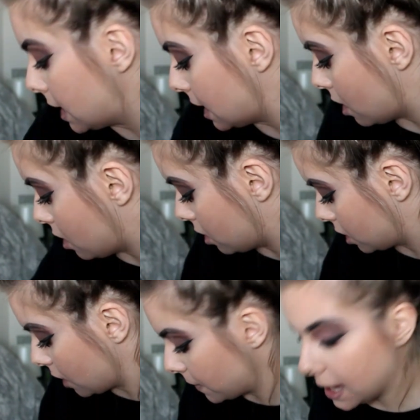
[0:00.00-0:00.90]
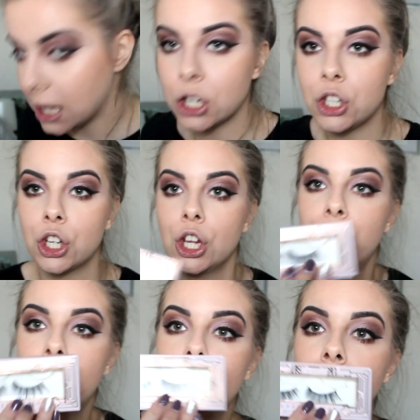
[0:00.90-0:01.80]
We are going to
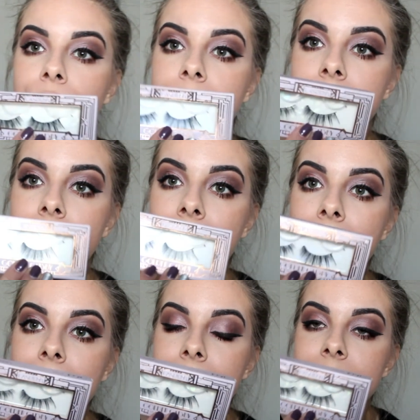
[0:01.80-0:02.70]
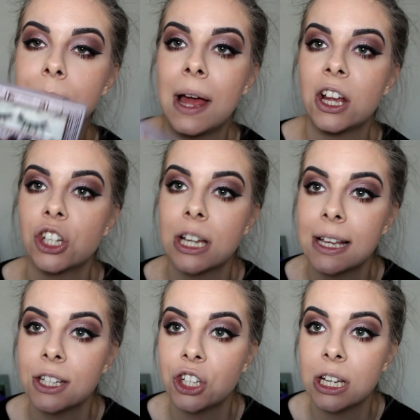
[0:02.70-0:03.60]
put the LA Splash
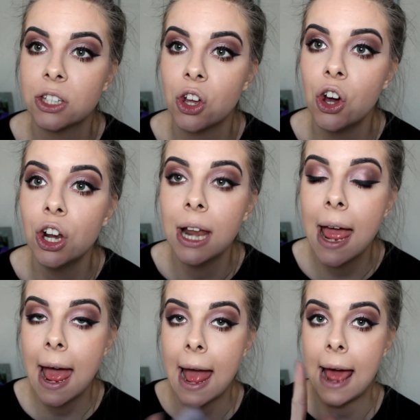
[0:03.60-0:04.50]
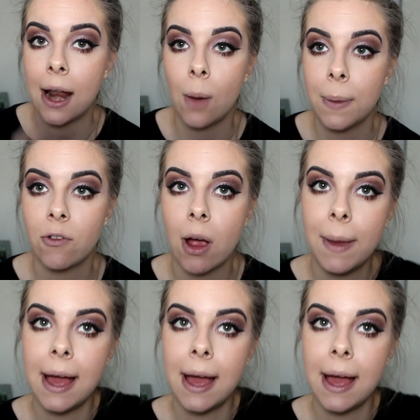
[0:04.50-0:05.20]
lashes on and I'll be right